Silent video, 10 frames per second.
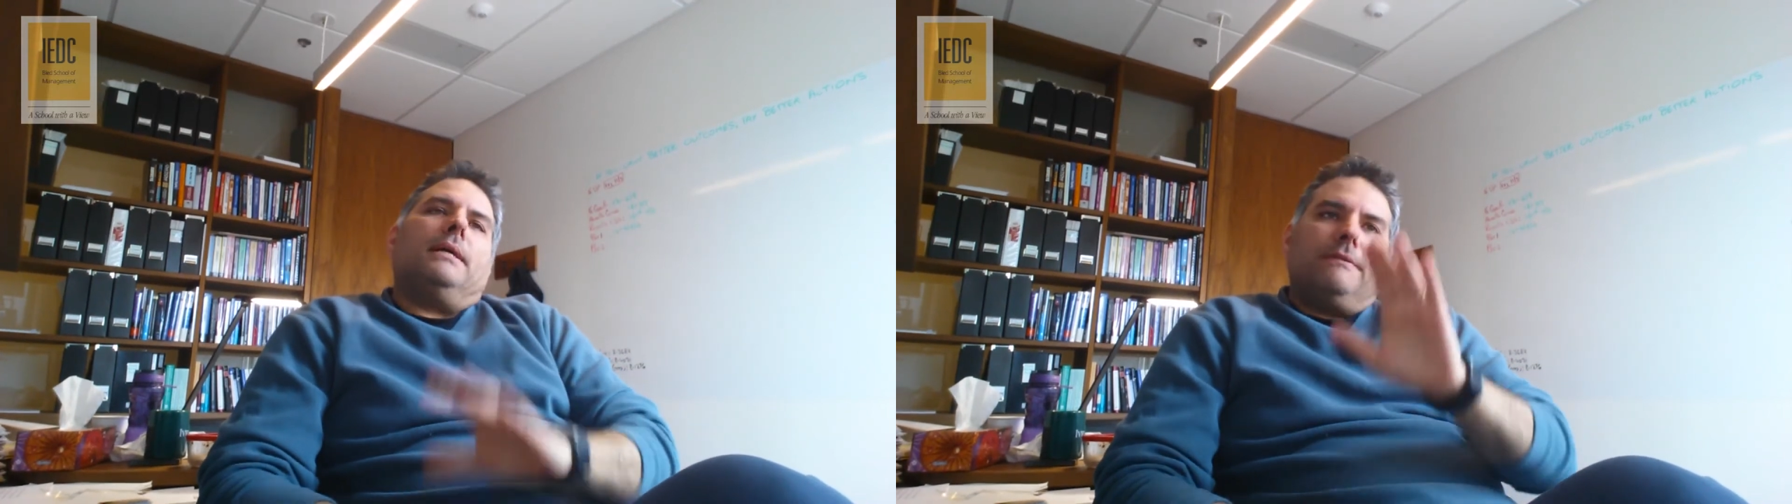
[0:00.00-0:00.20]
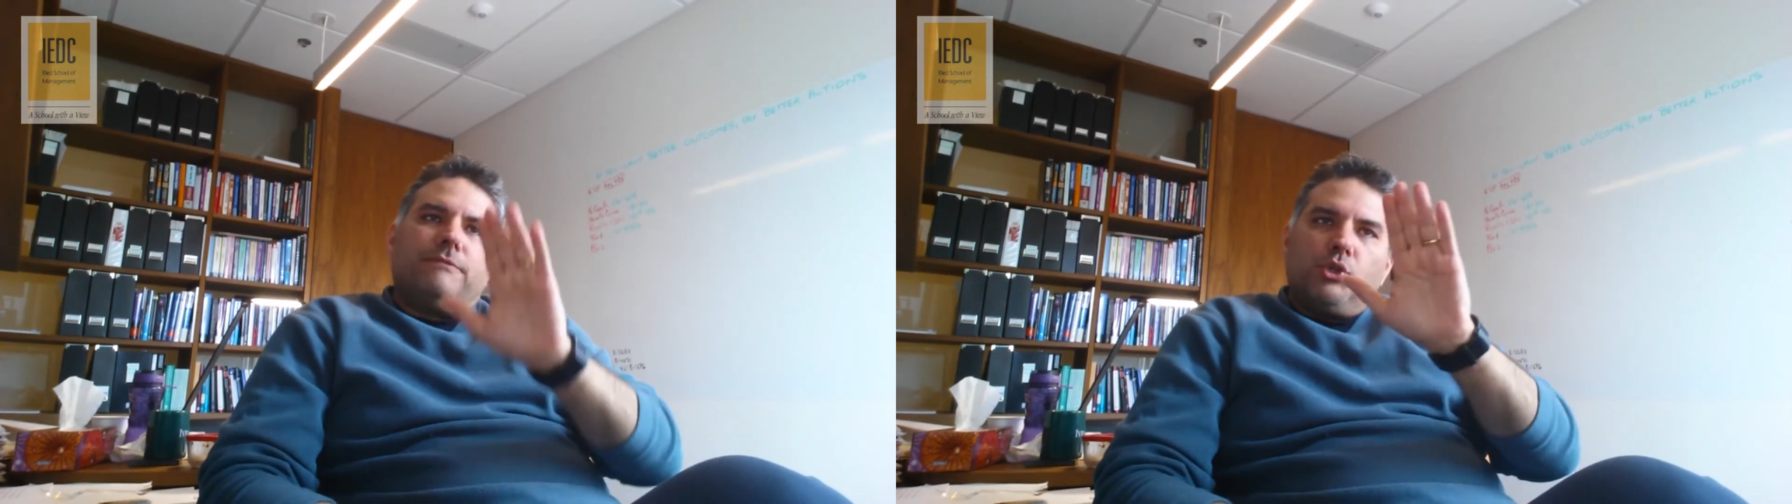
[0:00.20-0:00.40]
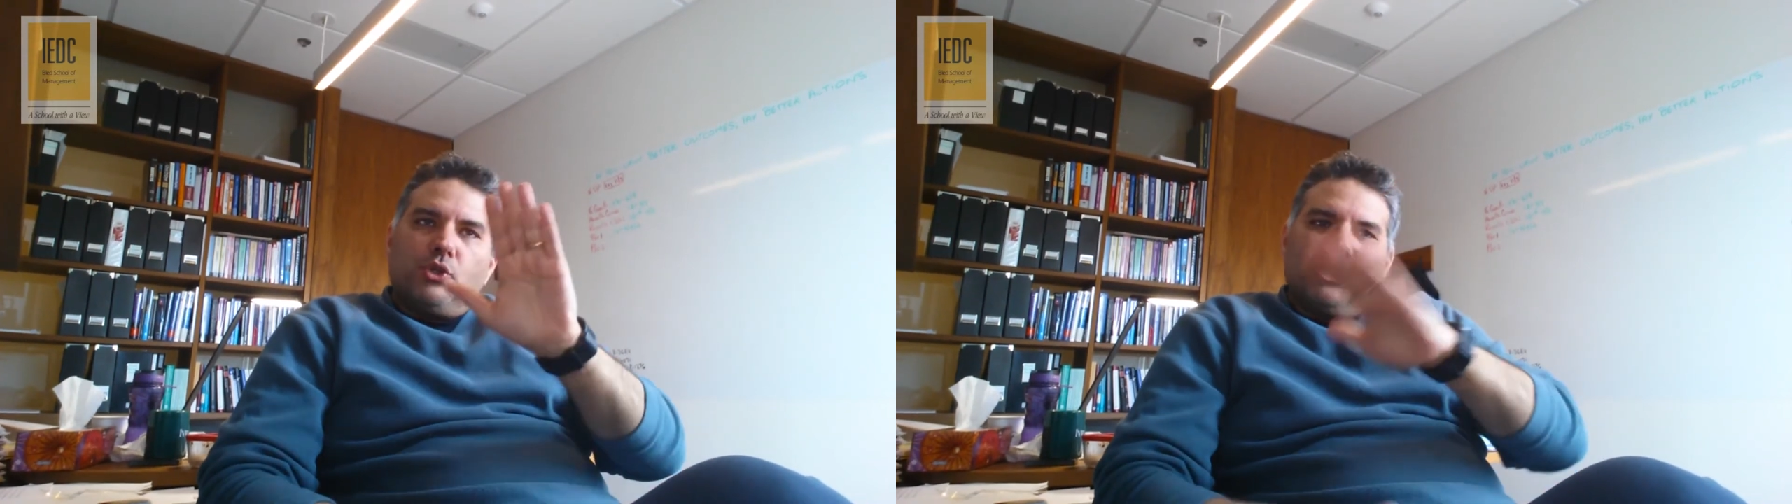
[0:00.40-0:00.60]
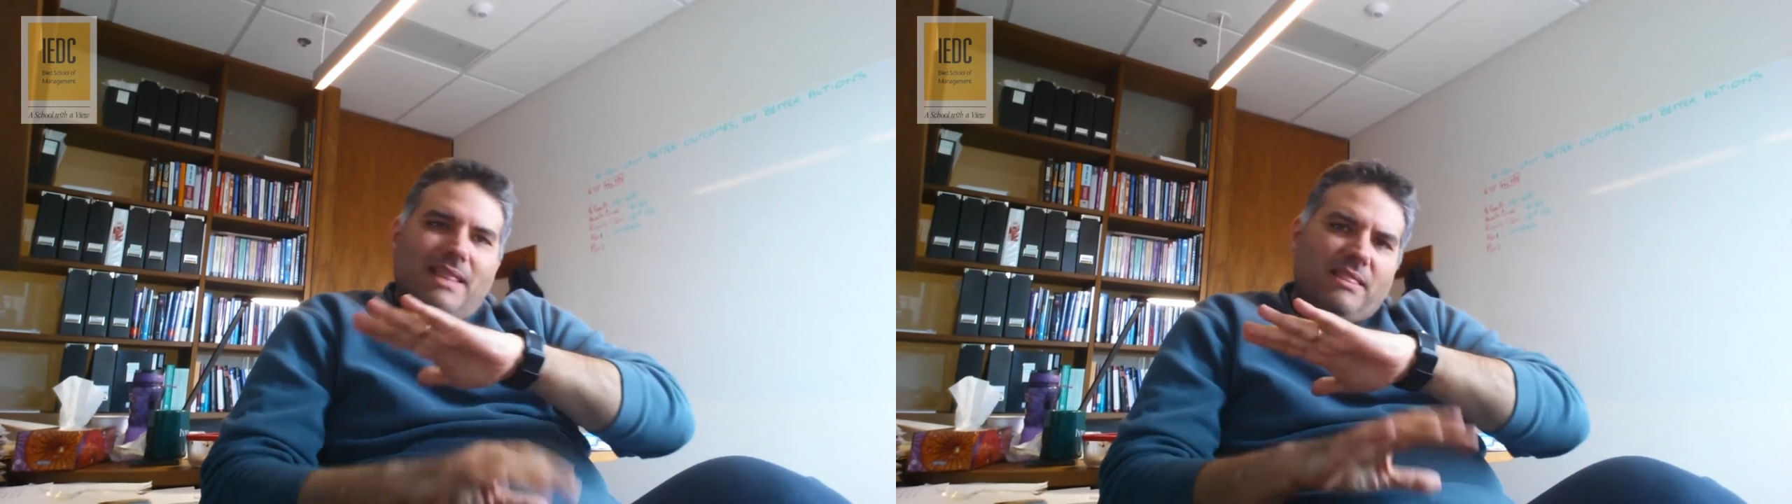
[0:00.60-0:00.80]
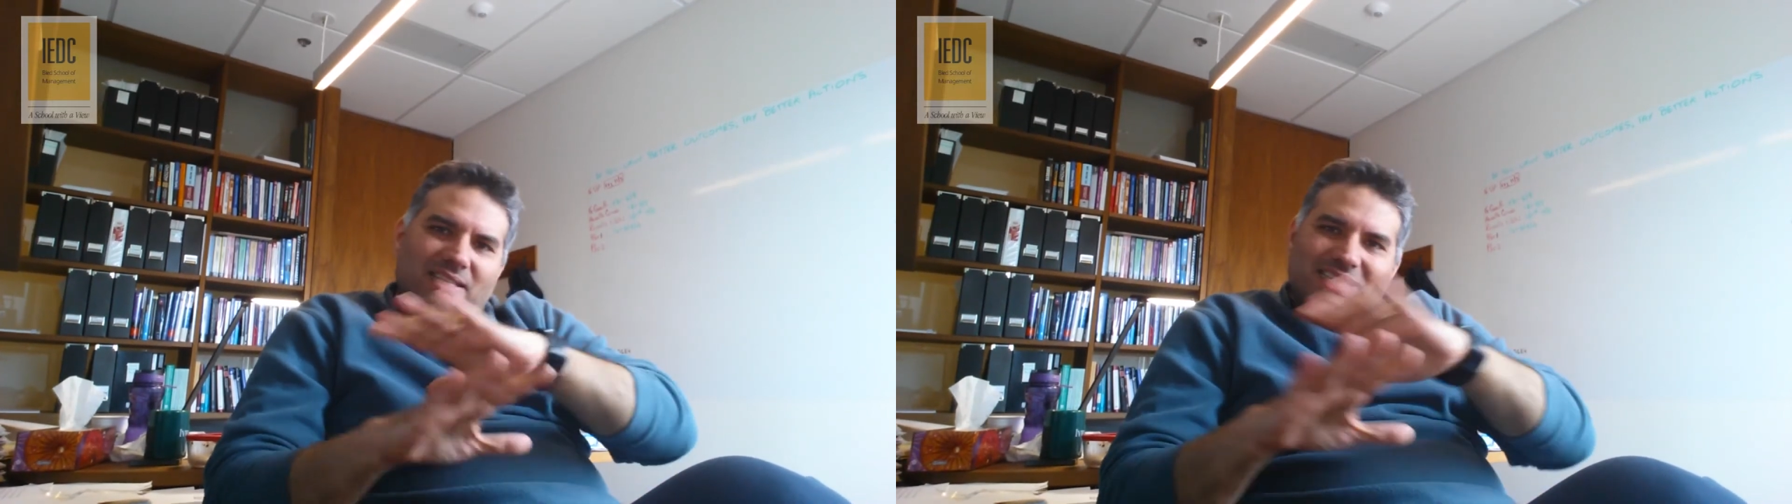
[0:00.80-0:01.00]
to
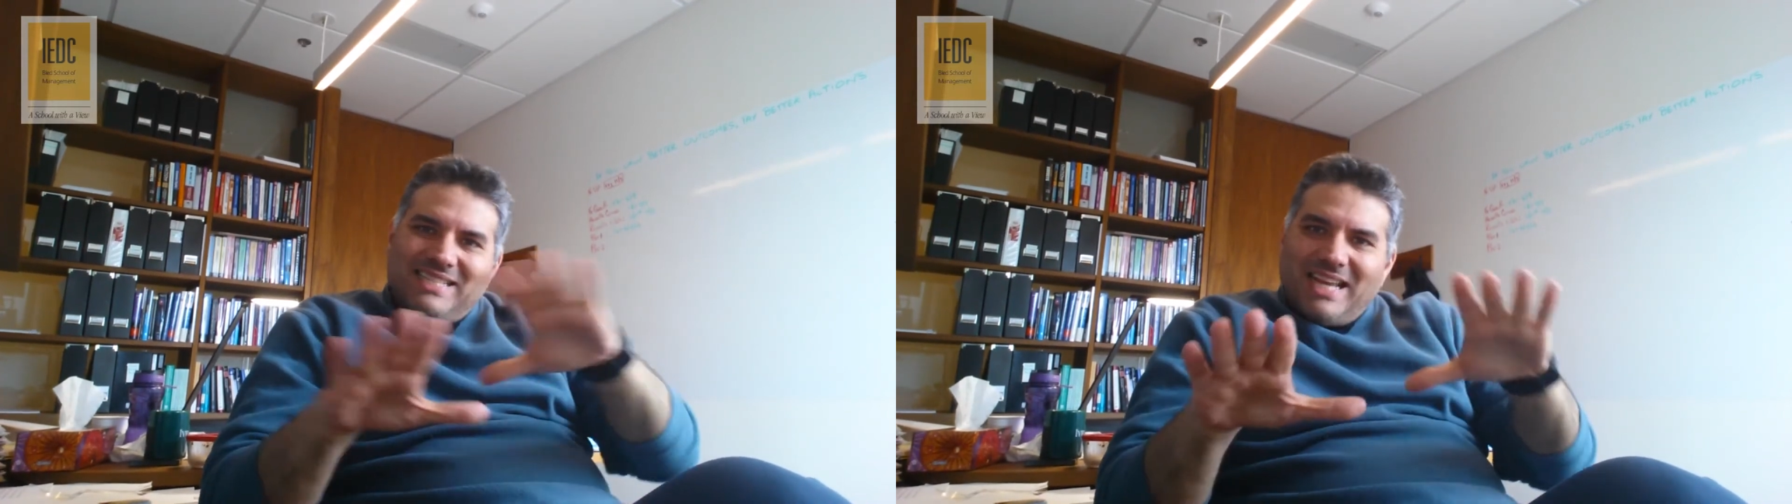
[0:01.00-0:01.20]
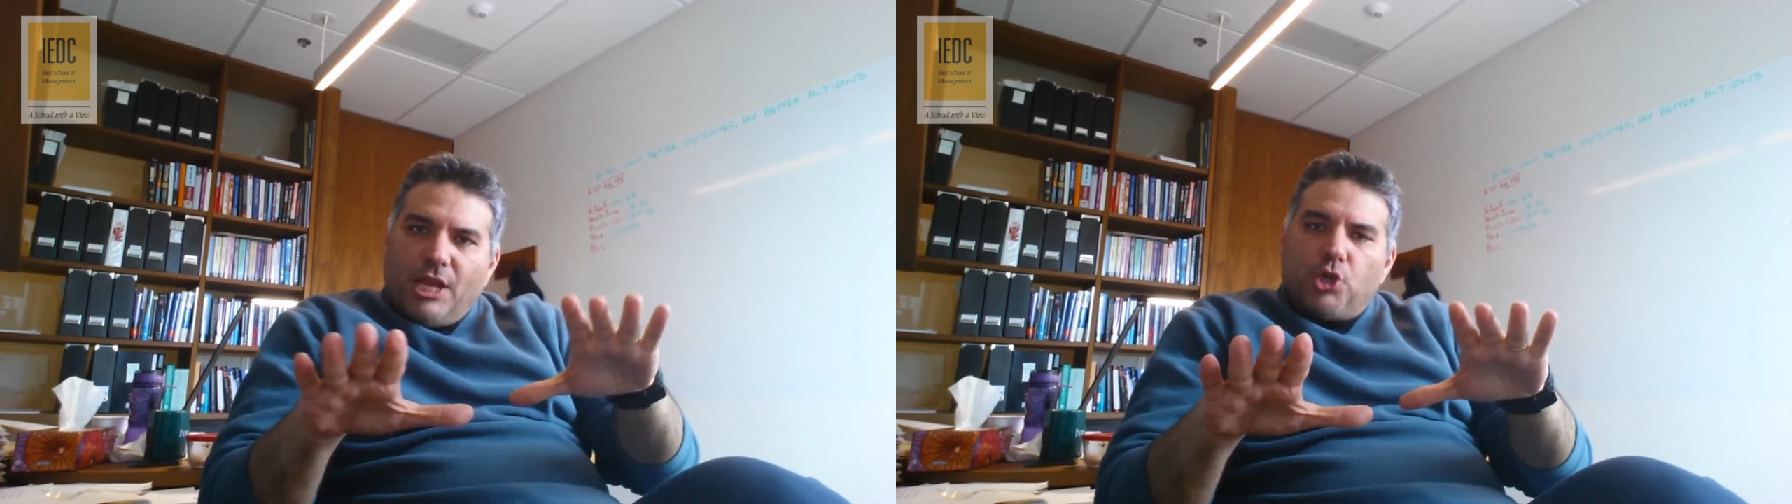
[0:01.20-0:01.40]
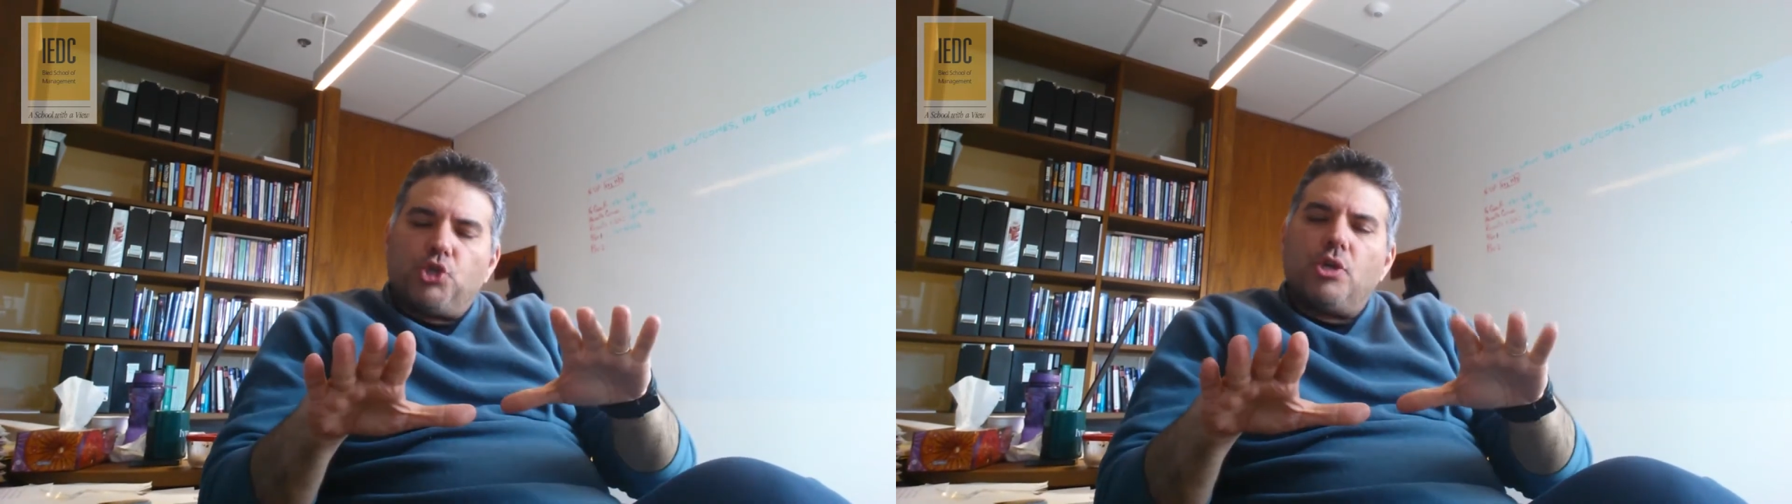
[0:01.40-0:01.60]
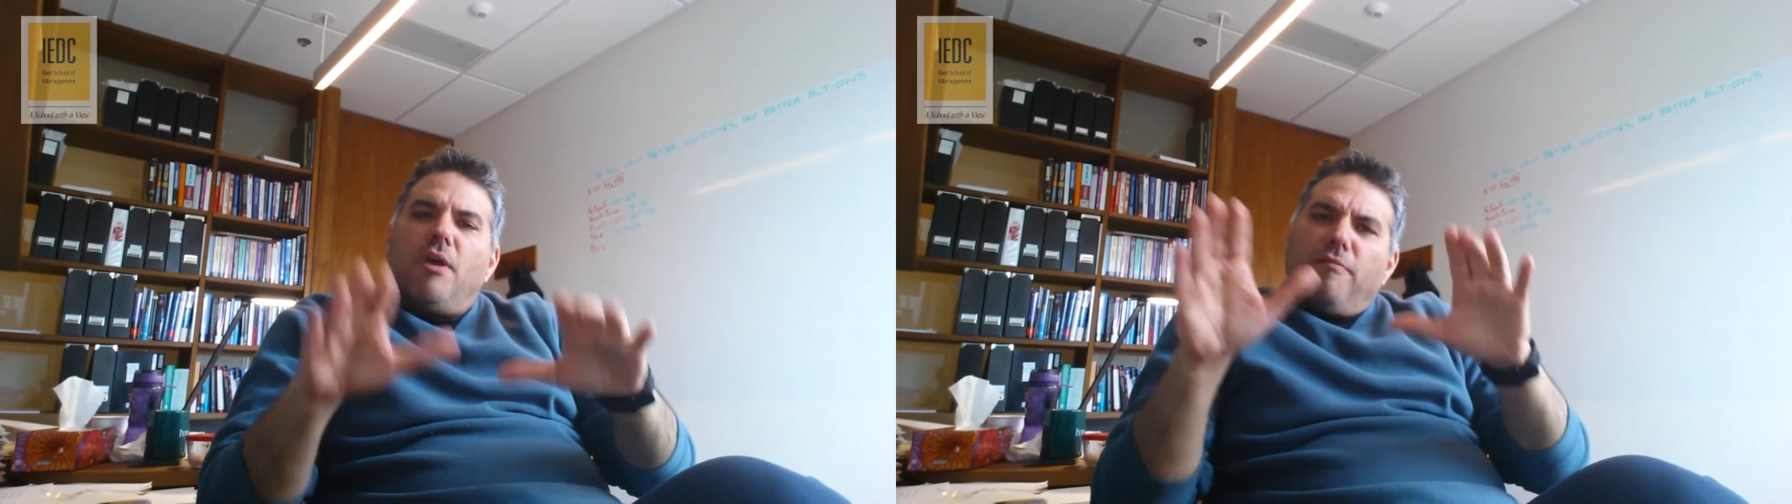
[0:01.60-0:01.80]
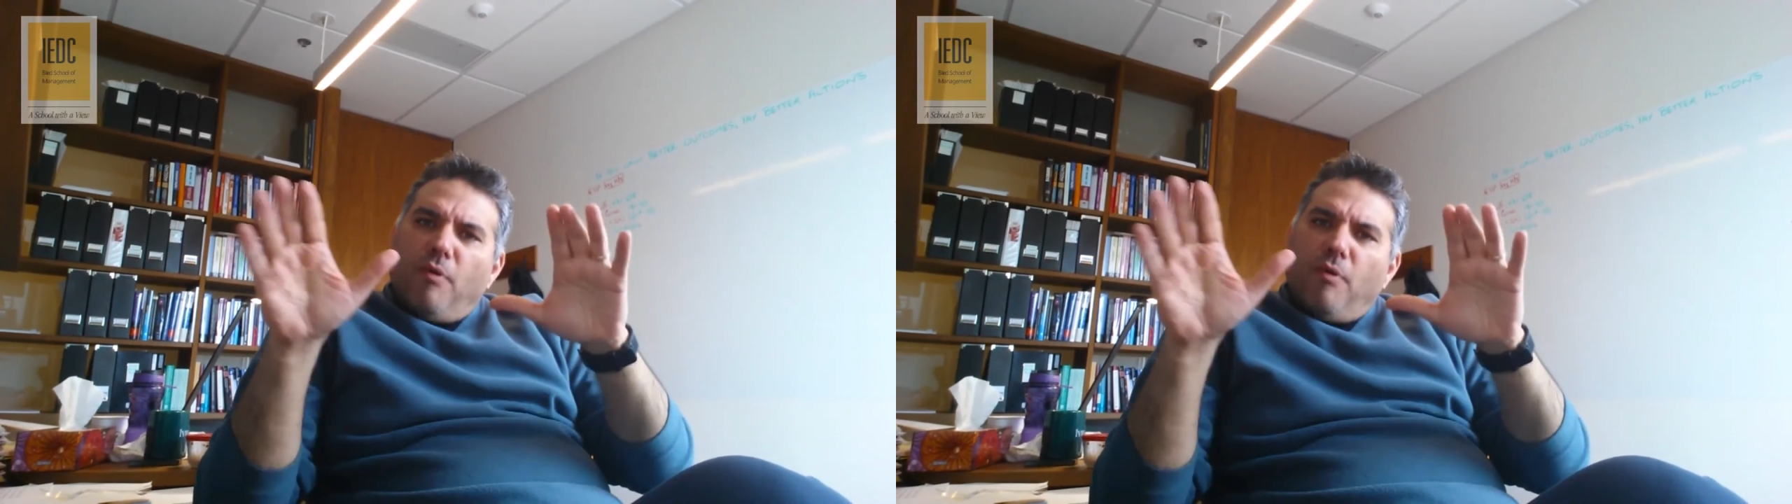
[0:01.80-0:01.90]
set the stage